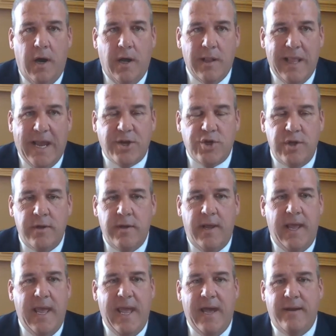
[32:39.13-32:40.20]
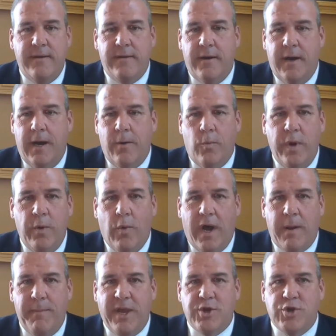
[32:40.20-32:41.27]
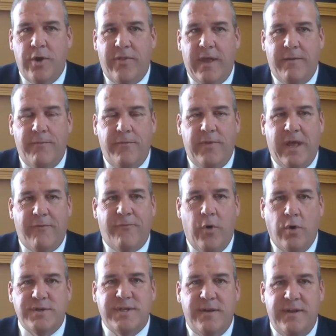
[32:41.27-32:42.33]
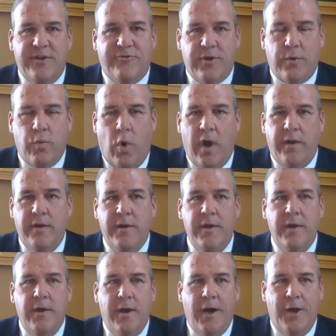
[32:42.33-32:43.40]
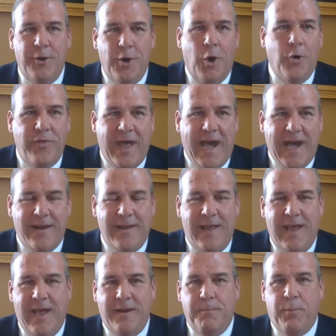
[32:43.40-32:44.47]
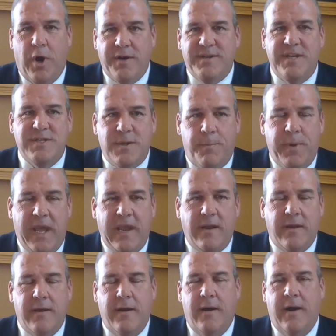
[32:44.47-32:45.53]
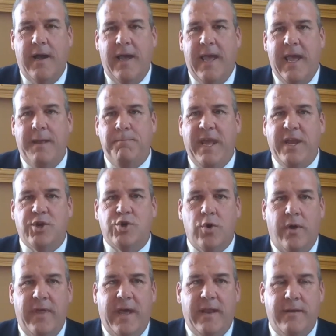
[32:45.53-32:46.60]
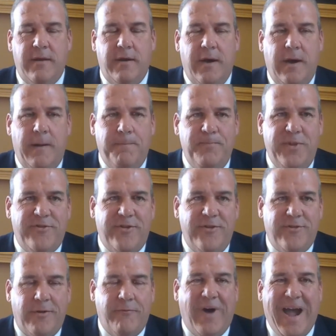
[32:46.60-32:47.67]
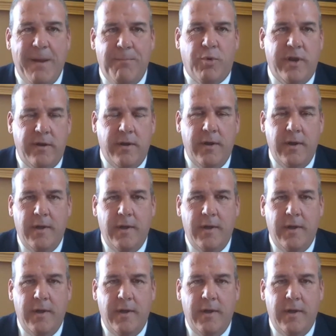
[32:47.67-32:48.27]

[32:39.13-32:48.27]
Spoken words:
election, and we want to make sure that folks in District 1 know that and participate and make sure that this is a vibrant